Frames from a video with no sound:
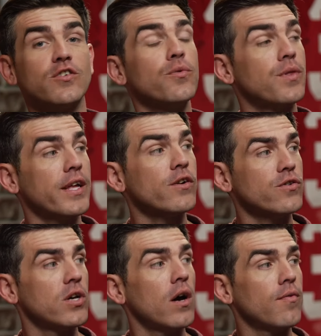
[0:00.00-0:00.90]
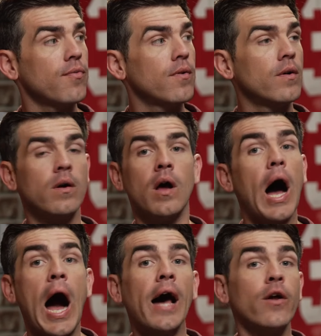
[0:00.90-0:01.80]
you think are tough,
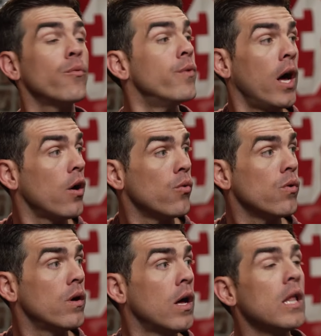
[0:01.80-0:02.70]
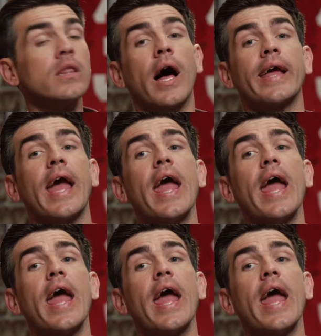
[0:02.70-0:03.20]
I don't know. Like